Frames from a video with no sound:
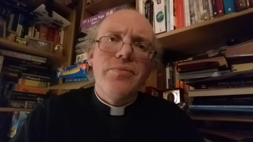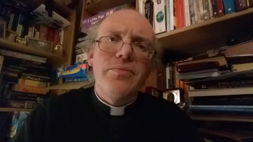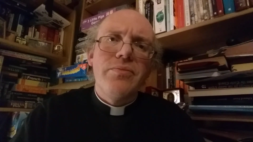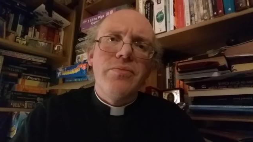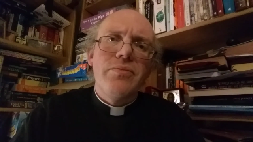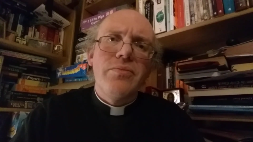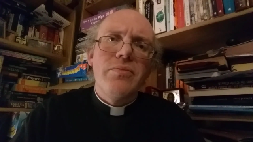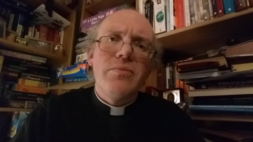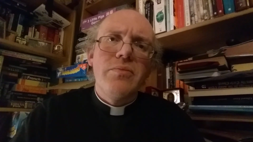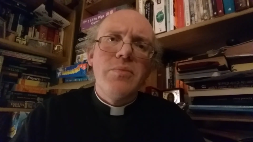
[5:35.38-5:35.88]

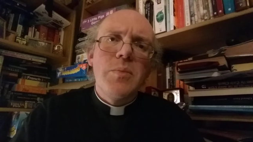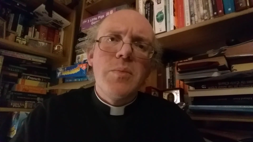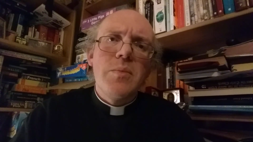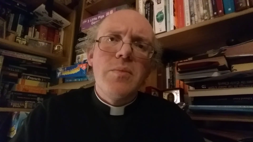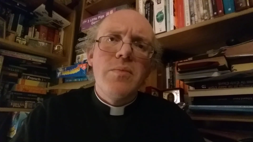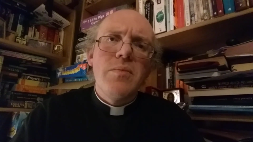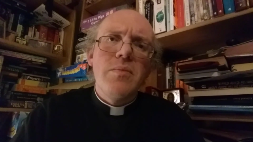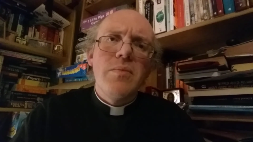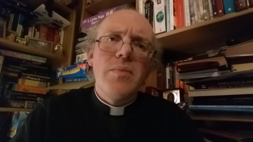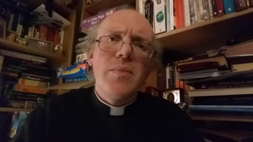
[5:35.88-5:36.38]

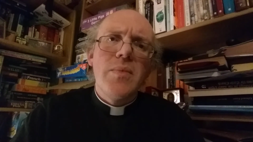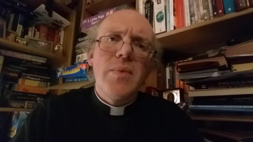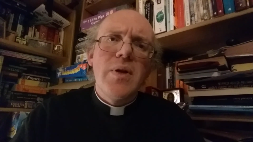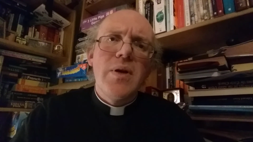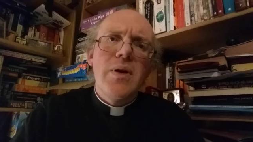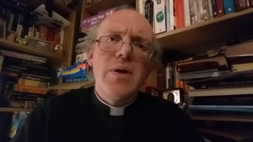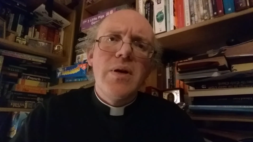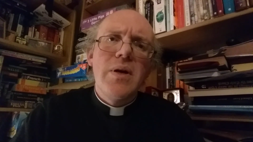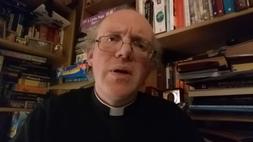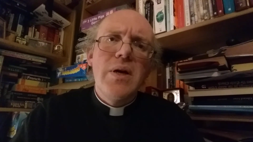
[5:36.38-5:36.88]

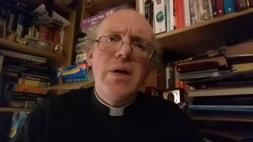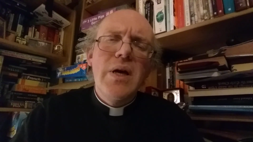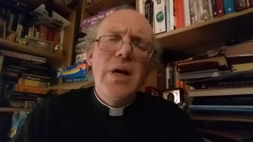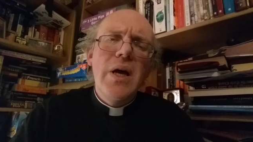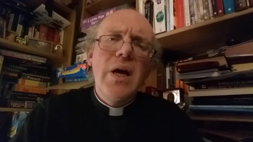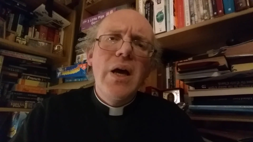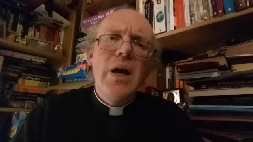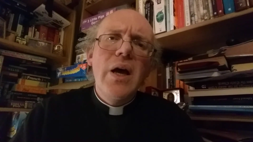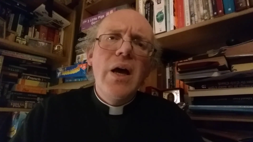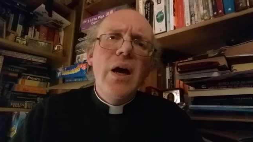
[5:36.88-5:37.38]

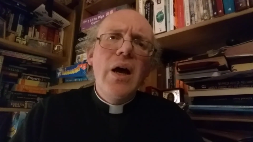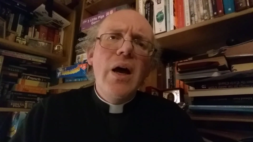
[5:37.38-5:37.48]
No one is speaking in this clip.